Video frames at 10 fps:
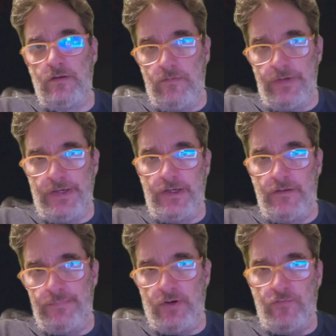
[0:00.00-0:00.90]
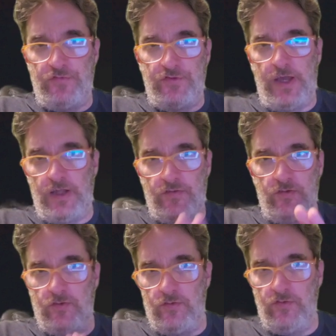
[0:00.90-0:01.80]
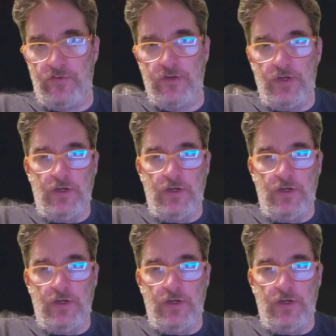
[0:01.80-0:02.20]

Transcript: we could both stand to lose